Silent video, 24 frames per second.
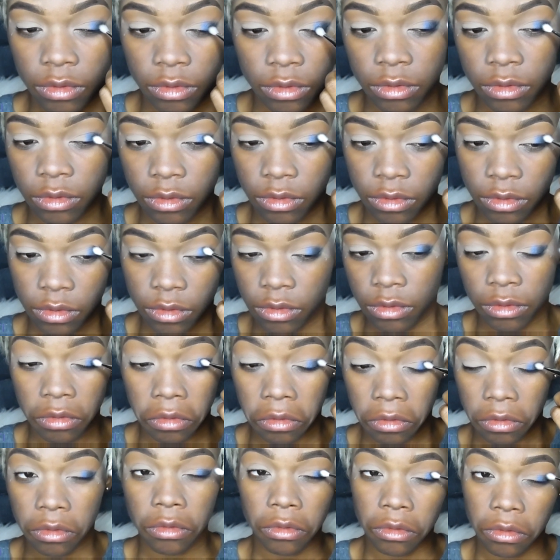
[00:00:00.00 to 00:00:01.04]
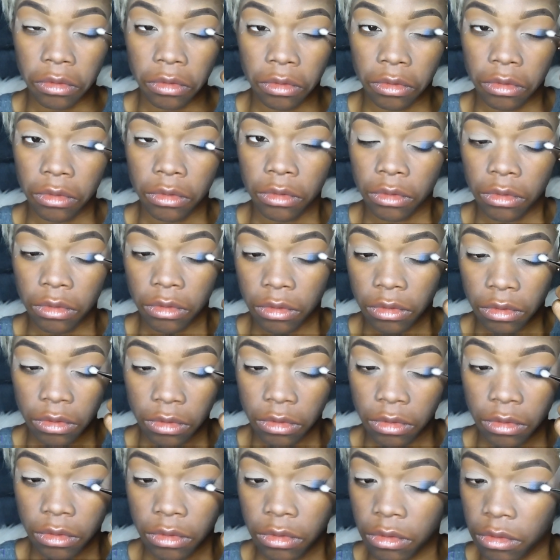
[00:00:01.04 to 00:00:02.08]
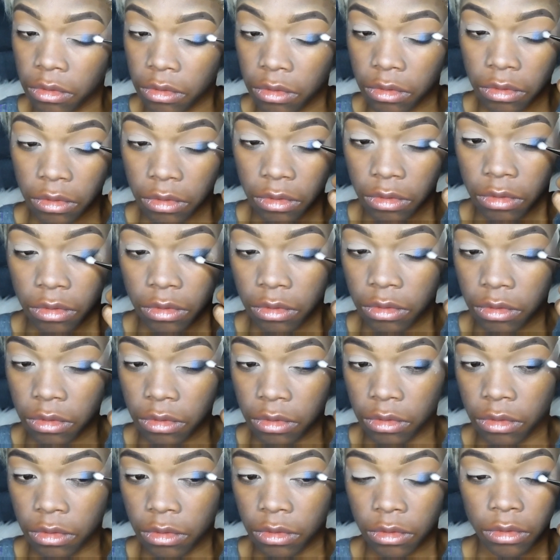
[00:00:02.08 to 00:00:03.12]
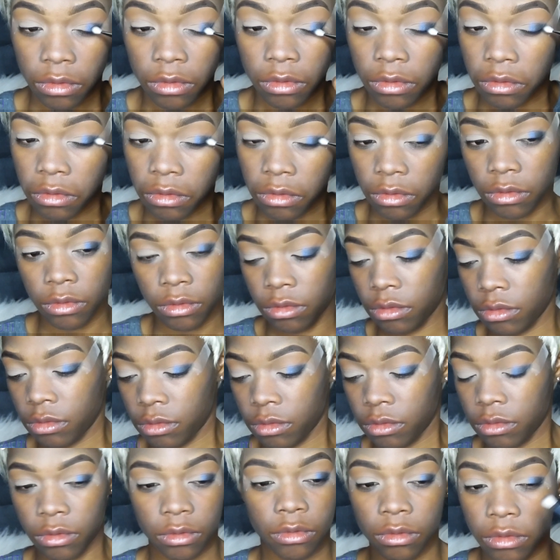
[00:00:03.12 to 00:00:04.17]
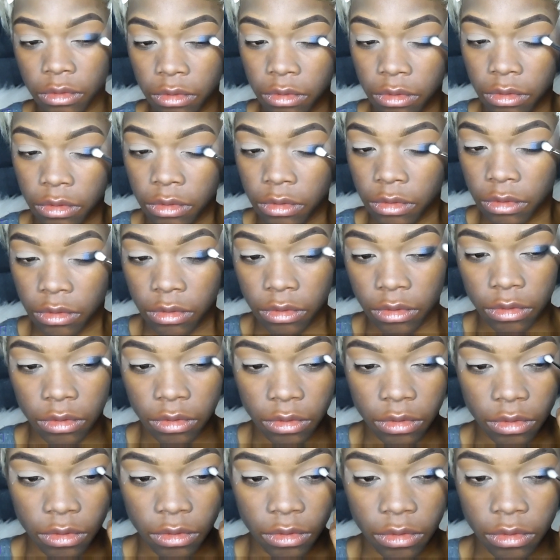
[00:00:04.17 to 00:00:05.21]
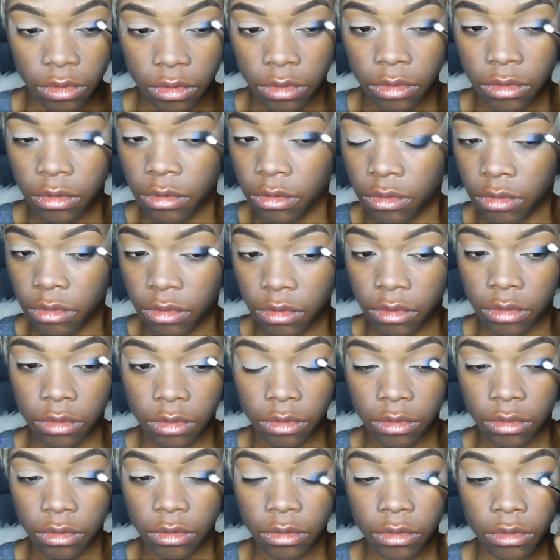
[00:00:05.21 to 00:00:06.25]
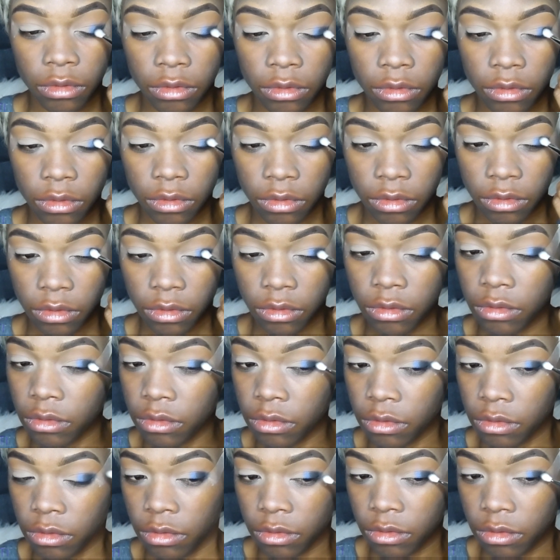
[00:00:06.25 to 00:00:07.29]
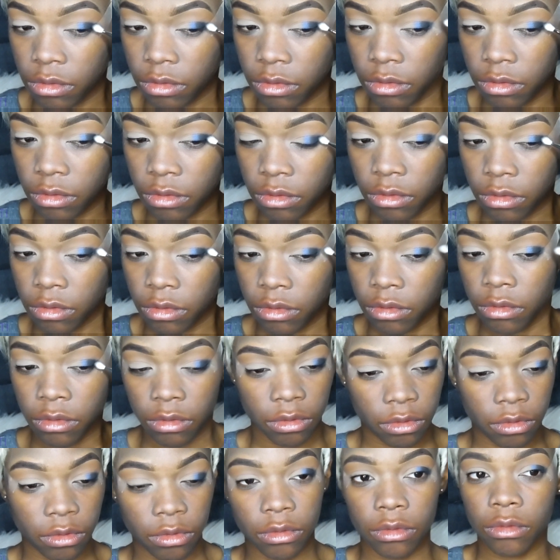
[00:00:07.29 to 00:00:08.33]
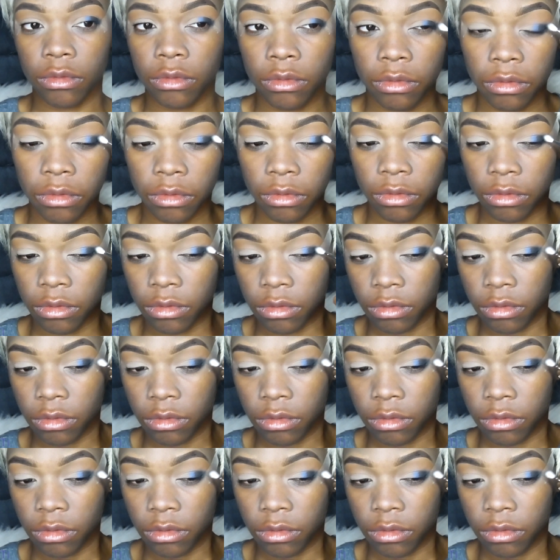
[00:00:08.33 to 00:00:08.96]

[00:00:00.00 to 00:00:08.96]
And the brush that I'm using here is the Real Techniques. I believe it's a 203 brush. Yeah, the 203 brush. It's a blending brush.